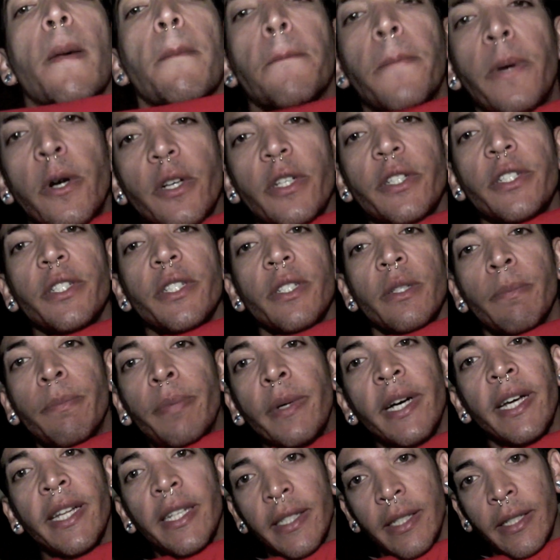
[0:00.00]
push the
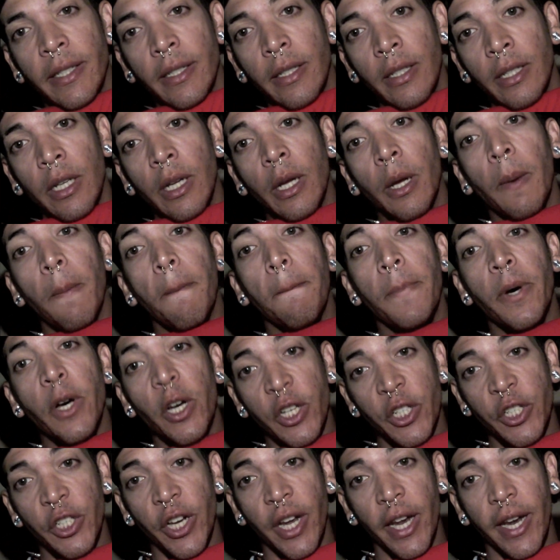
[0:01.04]
button
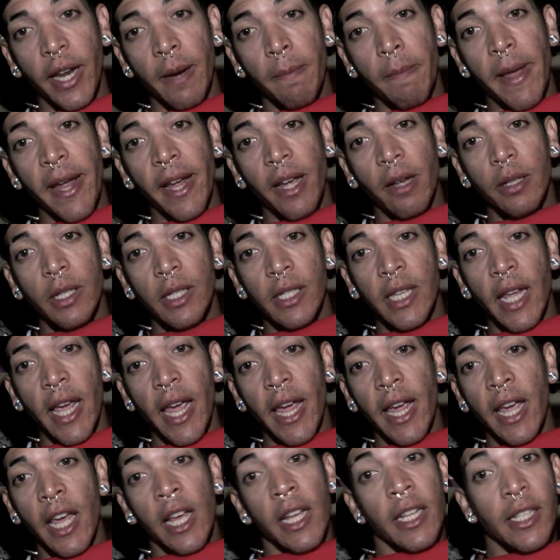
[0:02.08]
push it and make it
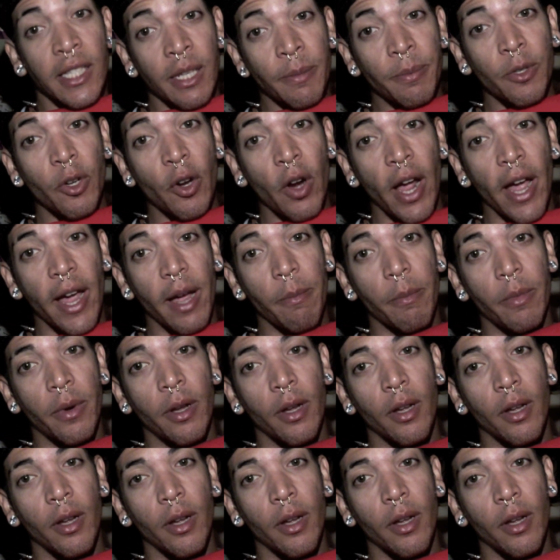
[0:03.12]
say, subscribed.